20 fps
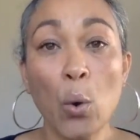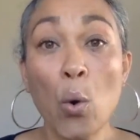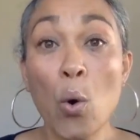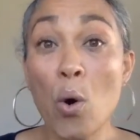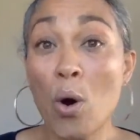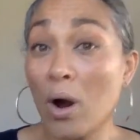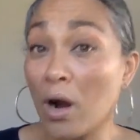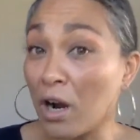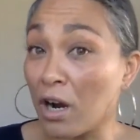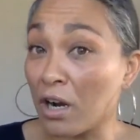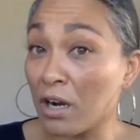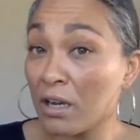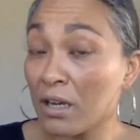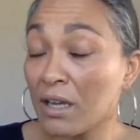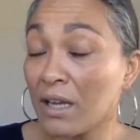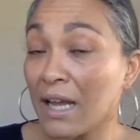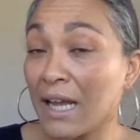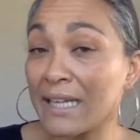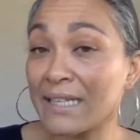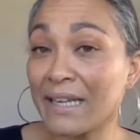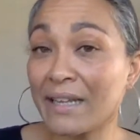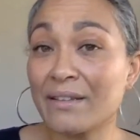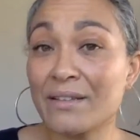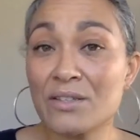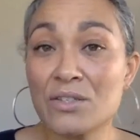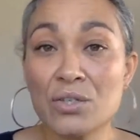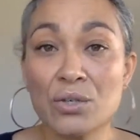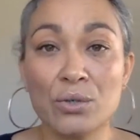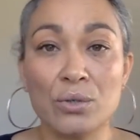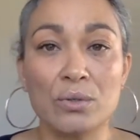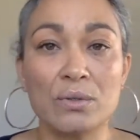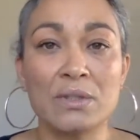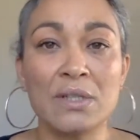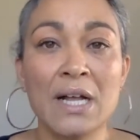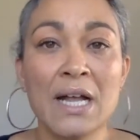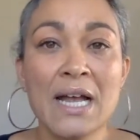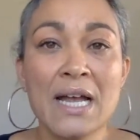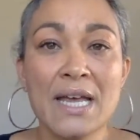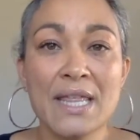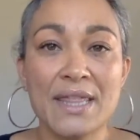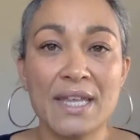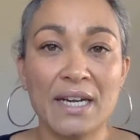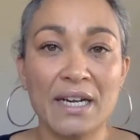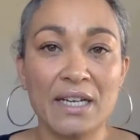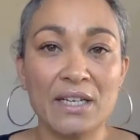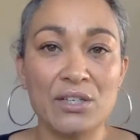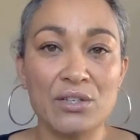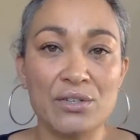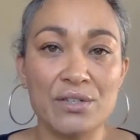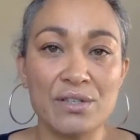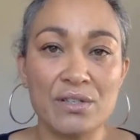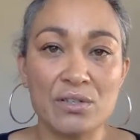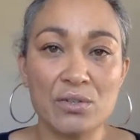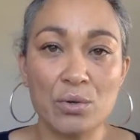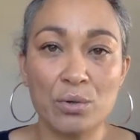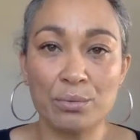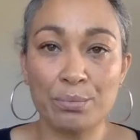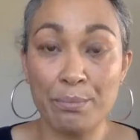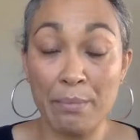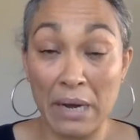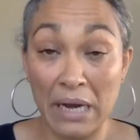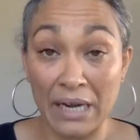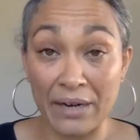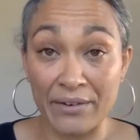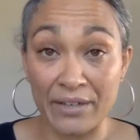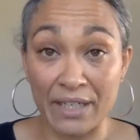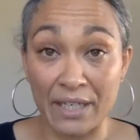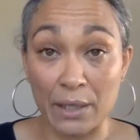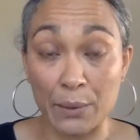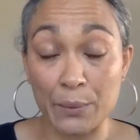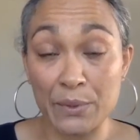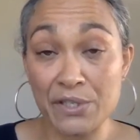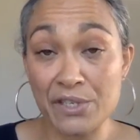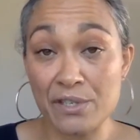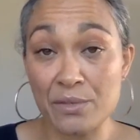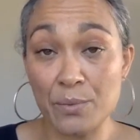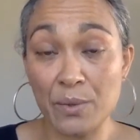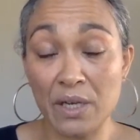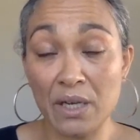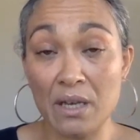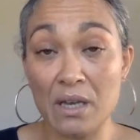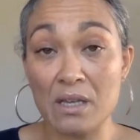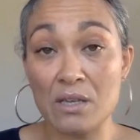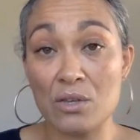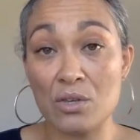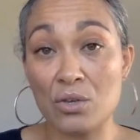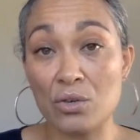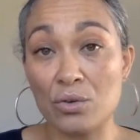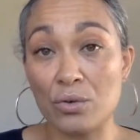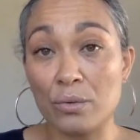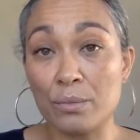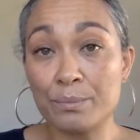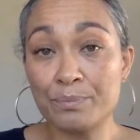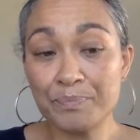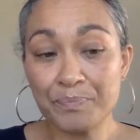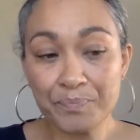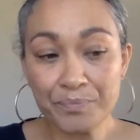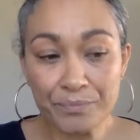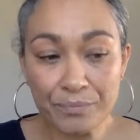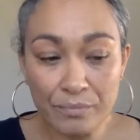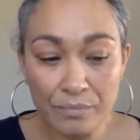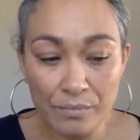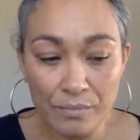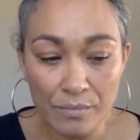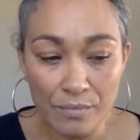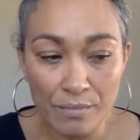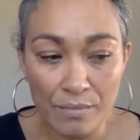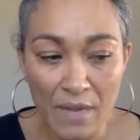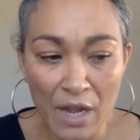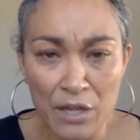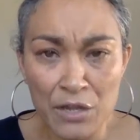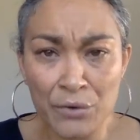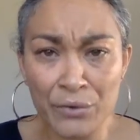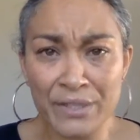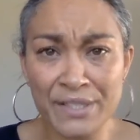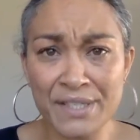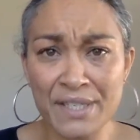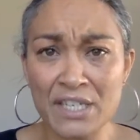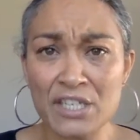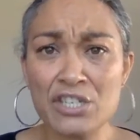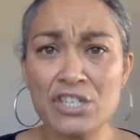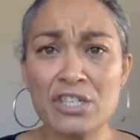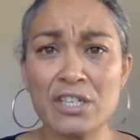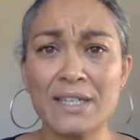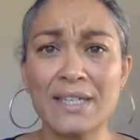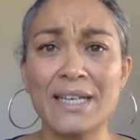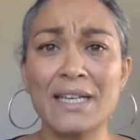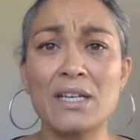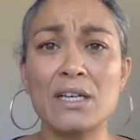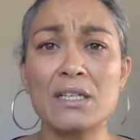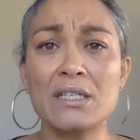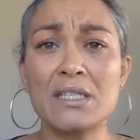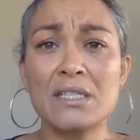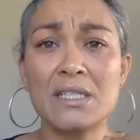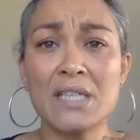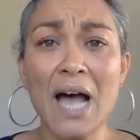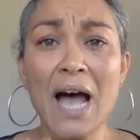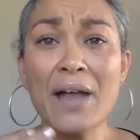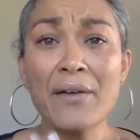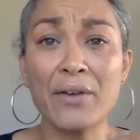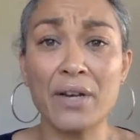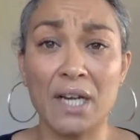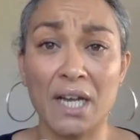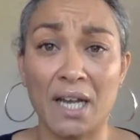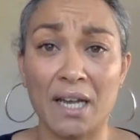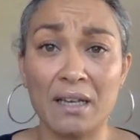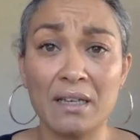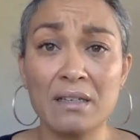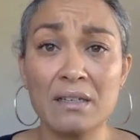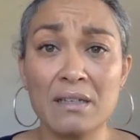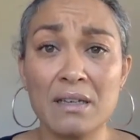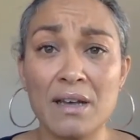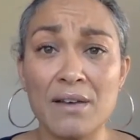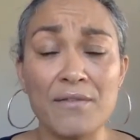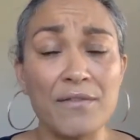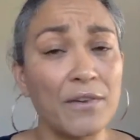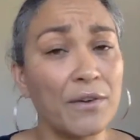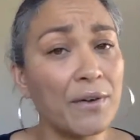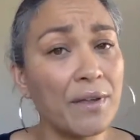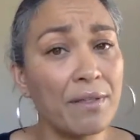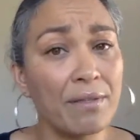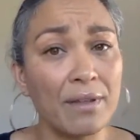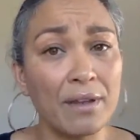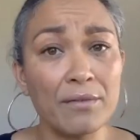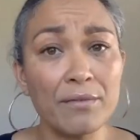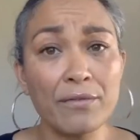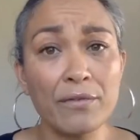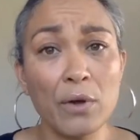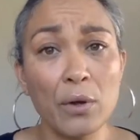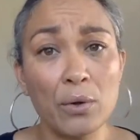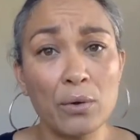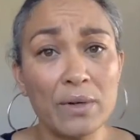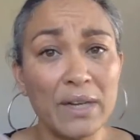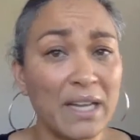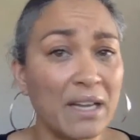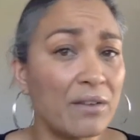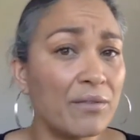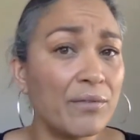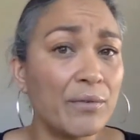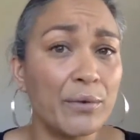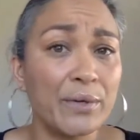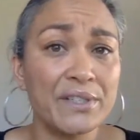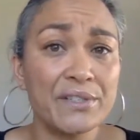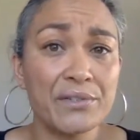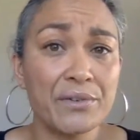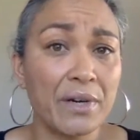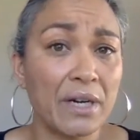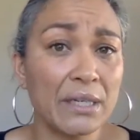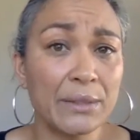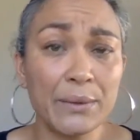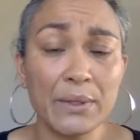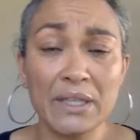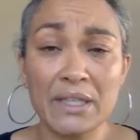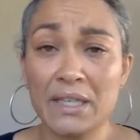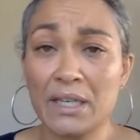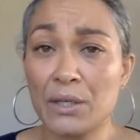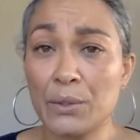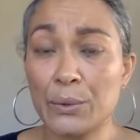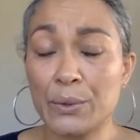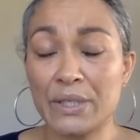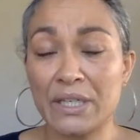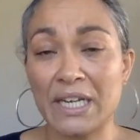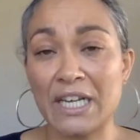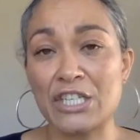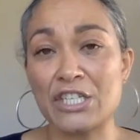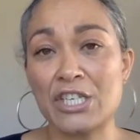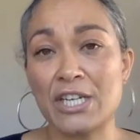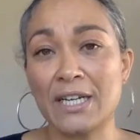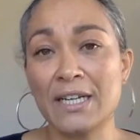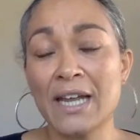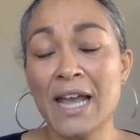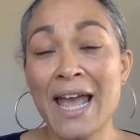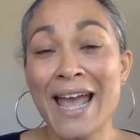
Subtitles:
Or another tool that I use is called myroning, which is where you're essentially sirening a very thin fold, head voice, cry quality coordination,